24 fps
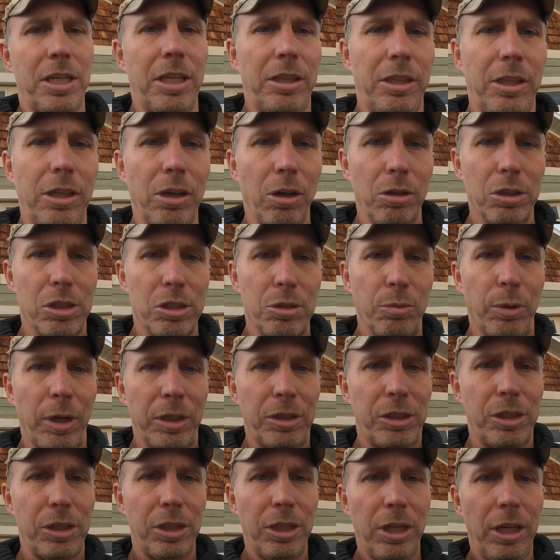hit the old
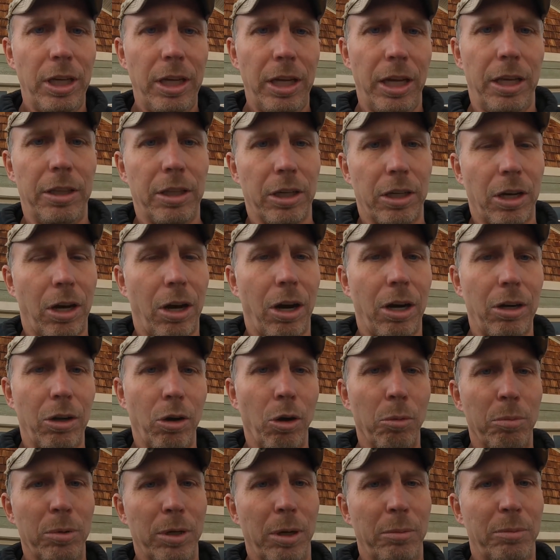switch in the car to
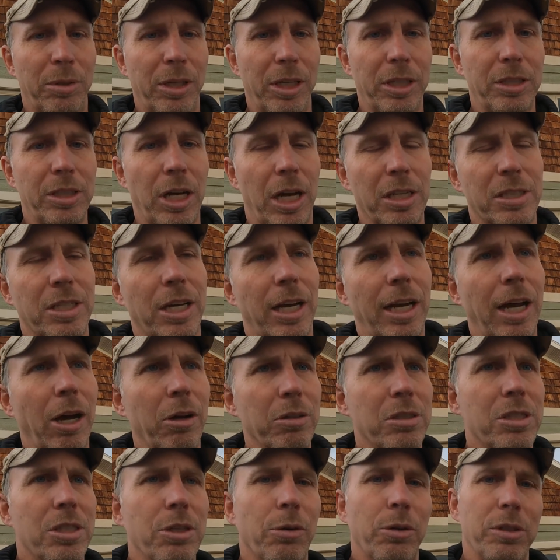open up the exhaust
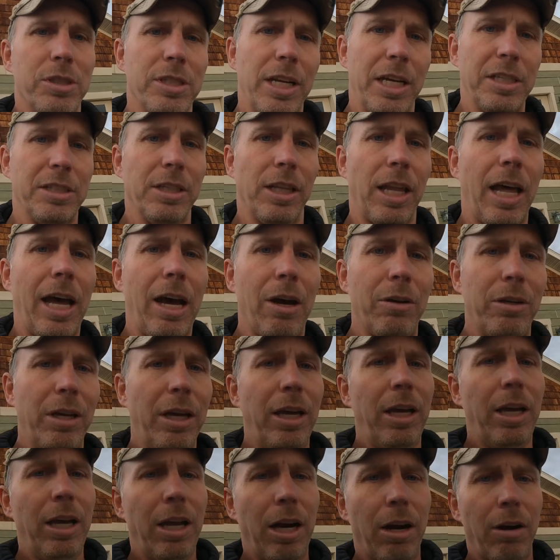cutouts so it's nice and loud.
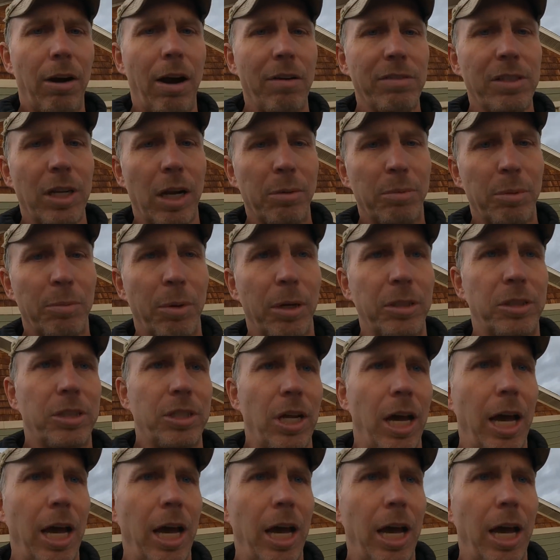Revs it up a bunch of